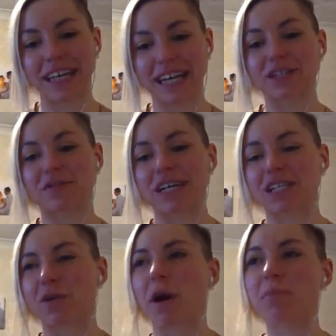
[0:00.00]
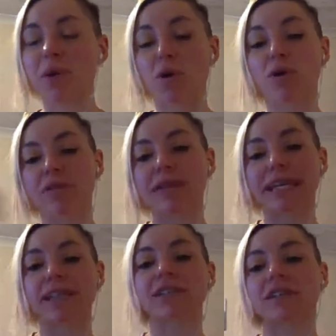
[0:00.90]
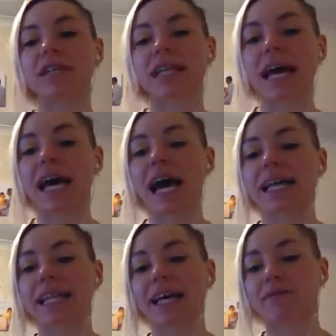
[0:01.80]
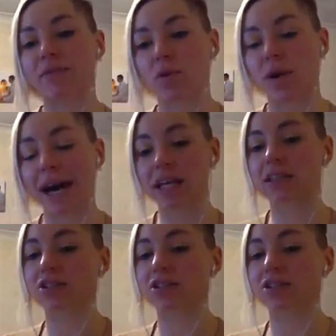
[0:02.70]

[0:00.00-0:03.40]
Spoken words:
That's great. So I'll put all of the links under there, and then for any of